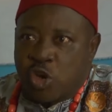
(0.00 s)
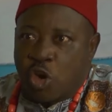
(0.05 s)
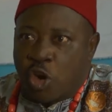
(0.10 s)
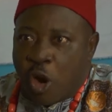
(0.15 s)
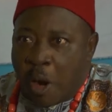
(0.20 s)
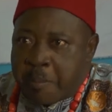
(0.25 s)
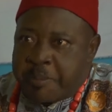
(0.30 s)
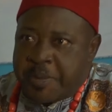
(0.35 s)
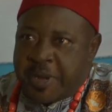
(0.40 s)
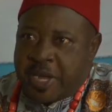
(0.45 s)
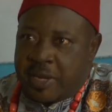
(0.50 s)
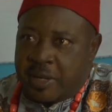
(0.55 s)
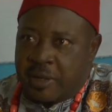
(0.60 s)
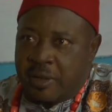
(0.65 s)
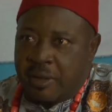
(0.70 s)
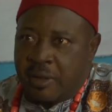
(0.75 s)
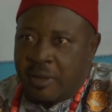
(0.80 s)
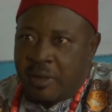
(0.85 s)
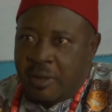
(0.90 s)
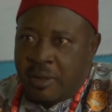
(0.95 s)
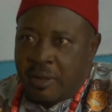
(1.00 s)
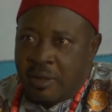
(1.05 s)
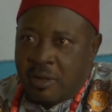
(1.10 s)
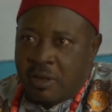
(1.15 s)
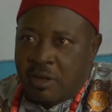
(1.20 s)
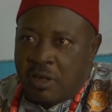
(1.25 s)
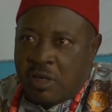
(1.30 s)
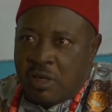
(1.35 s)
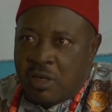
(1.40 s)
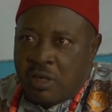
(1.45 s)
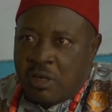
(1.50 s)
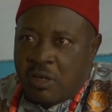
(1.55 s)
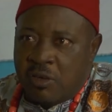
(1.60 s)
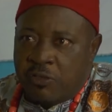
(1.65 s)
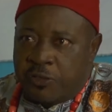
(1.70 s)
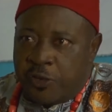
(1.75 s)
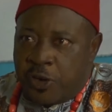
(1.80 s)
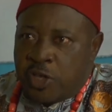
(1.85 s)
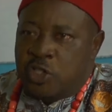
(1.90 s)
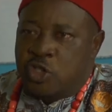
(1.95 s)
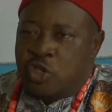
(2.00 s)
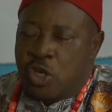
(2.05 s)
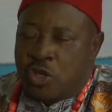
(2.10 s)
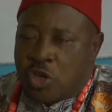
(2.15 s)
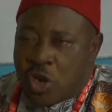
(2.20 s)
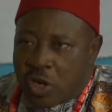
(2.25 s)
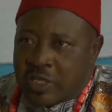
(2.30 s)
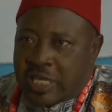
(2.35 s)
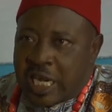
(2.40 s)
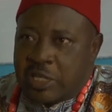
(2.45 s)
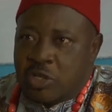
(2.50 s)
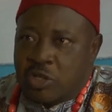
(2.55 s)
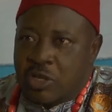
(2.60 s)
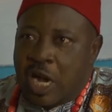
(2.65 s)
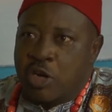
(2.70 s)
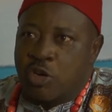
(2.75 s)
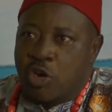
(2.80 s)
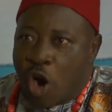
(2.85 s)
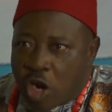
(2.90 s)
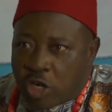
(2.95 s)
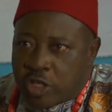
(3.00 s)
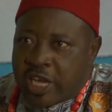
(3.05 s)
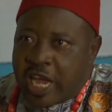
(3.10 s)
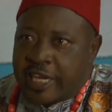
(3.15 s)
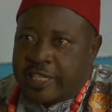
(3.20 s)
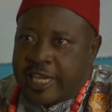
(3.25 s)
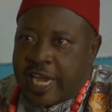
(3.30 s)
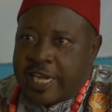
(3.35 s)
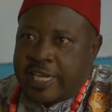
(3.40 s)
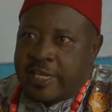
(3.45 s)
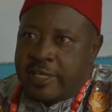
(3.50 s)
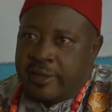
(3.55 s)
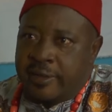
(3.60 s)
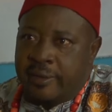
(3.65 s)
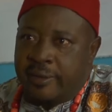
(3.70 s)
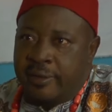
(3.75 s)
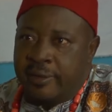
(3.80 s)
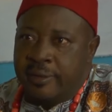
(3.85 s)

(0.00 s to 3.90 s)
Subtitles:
or company for you to know that you can call your daddy.